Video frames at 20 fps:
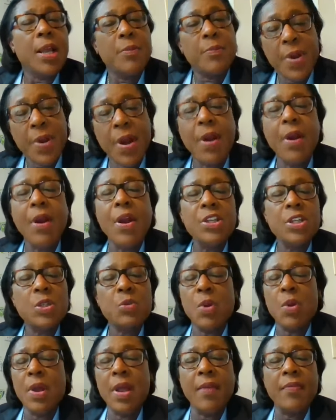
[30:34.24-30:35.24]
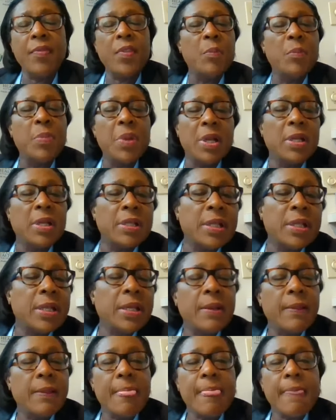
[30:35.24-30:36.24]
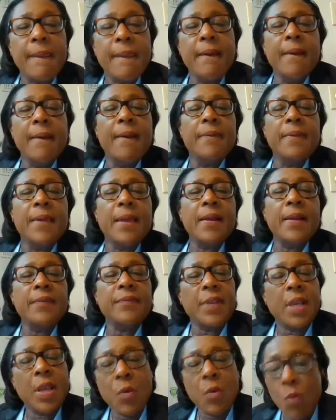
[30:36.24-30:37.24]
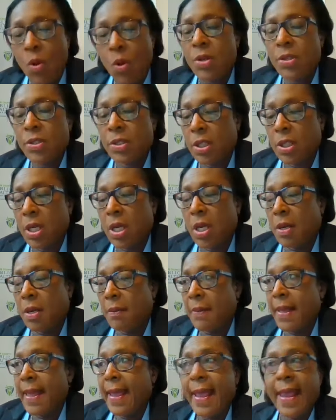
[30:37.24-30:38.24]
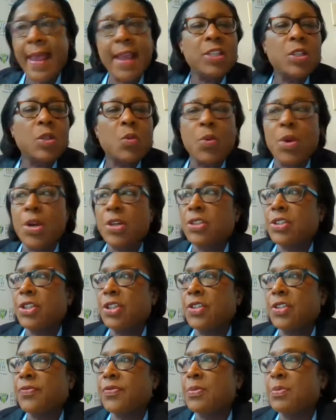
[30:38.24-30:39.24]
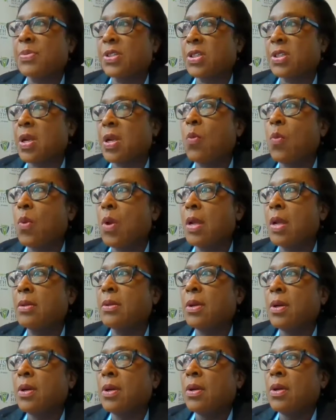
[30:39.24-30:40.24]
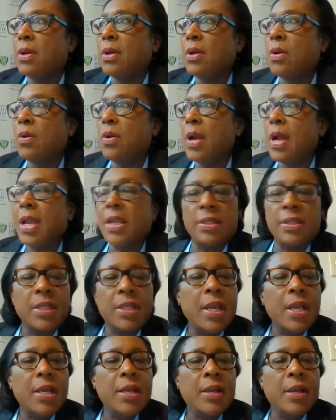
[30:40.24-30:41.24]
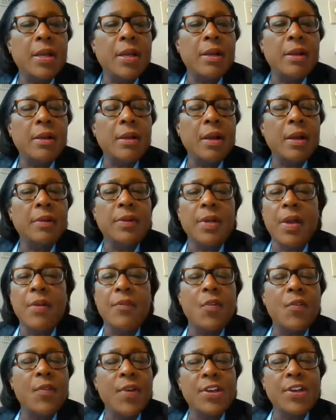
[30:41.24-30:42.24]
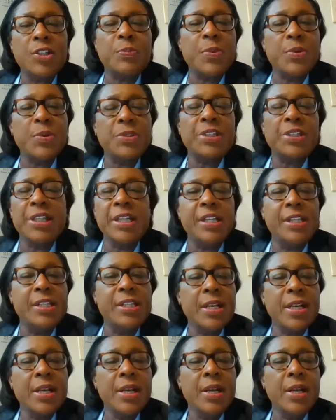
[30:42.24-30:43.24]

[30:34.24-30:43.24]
And parents will have the ability that if they want to ask questions from someone who has a level of expertise